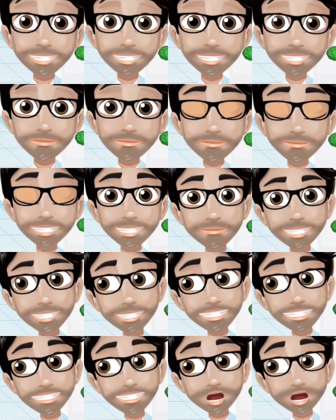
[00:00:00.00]
I'm
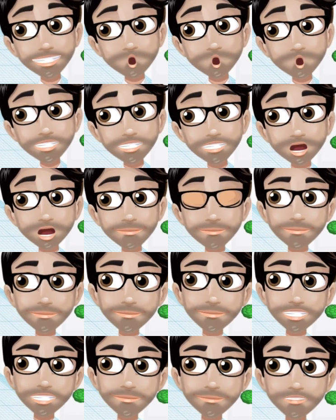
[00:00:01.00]
just going to do this very
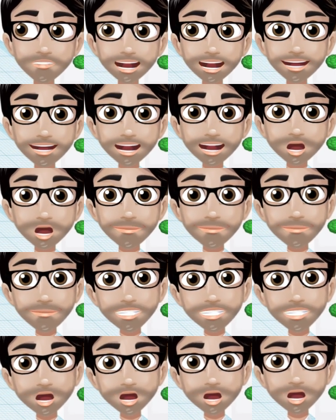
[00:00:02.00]
carefully there.
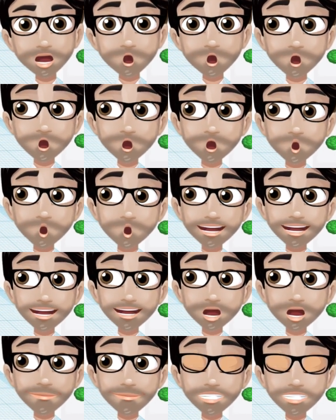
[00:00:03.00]
Did I get all of them? I don't think I
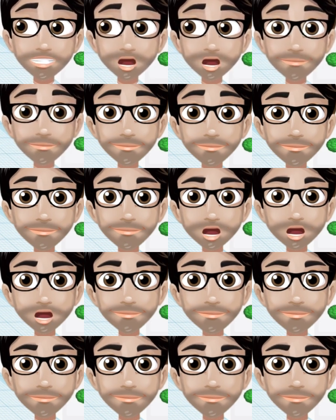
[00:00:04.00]
got that toe. Okay.